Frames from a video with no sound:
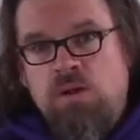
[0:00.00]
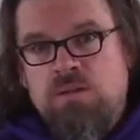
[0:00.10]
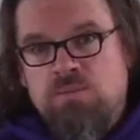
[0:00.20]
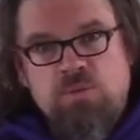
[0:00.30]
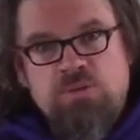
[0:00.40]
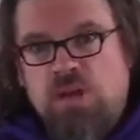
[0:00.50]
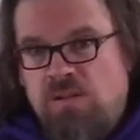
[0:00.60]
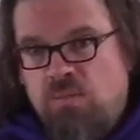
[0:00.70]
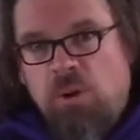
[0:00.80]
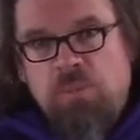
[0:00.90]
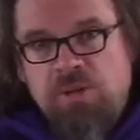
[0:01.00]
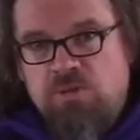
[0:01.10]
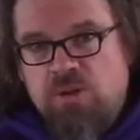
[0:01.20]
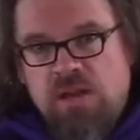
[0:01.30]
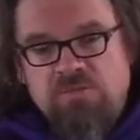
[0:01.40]
as we're trying to have a barbecue,
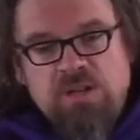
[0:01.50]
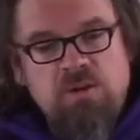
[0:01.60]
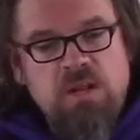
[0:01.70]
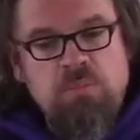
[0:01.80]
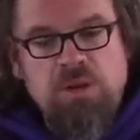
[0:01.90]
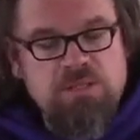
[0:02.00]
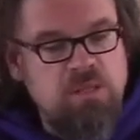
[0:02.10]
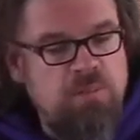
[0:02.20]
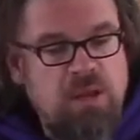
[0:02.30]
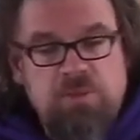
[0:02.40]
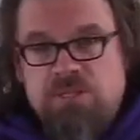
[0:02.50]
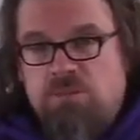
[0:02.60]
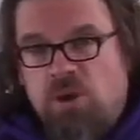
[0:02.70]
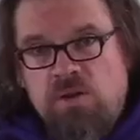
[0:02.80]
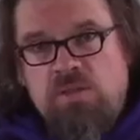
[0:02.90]
trying to have dinner, he brings up how he's
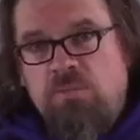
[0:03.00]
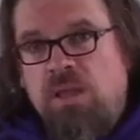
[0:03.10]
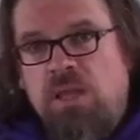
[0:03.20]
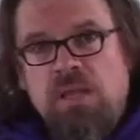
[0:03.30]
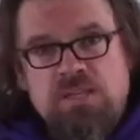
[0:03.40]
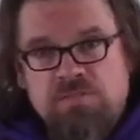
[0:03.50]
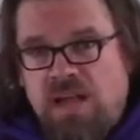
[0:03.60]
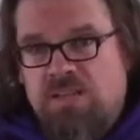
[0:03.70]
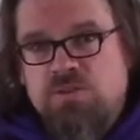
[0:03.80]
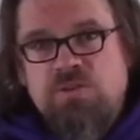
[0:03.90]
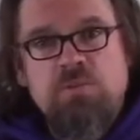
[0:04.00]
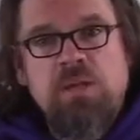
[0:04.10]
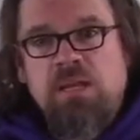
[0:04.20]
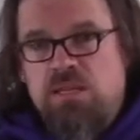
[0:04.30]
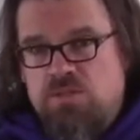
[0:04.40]
smarter than me, he's faster than
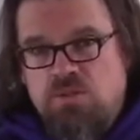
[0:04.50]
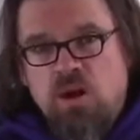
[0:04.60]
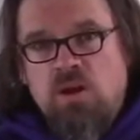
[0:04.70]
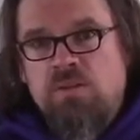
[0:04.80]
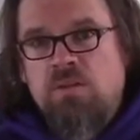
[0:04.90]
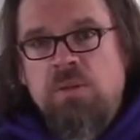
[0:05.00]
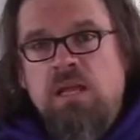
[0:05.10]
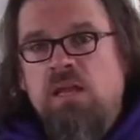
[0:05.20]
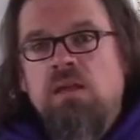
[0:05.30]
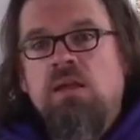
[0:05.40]
me, he's stronger than me.